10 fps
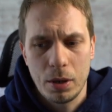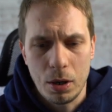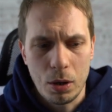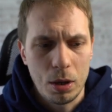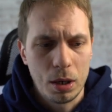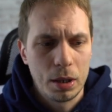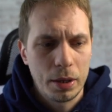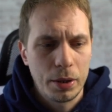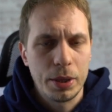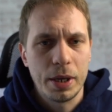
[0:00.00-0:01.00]
all
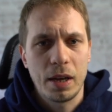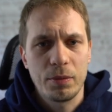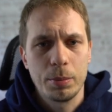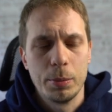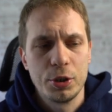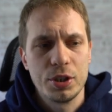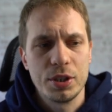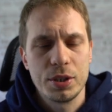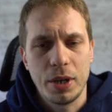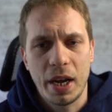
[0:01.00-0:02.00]
that have
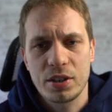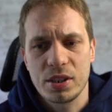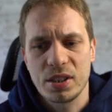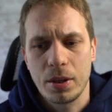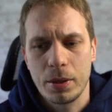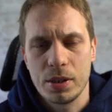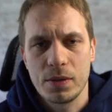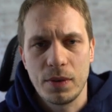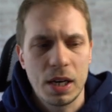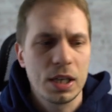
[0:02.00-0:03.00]
permissions to access these
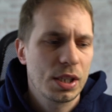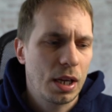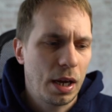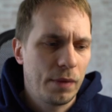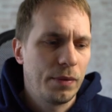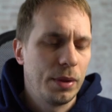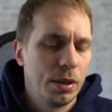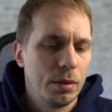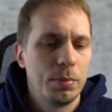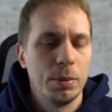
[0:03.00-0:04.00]
files have
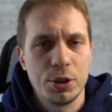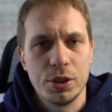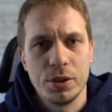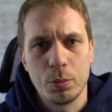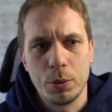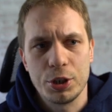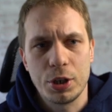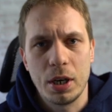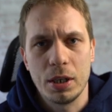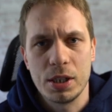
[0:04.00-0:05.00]
the permissions which
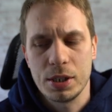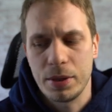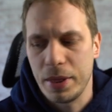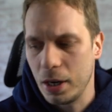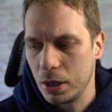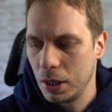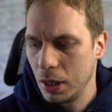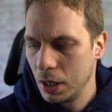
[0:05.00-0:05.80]
are listed there.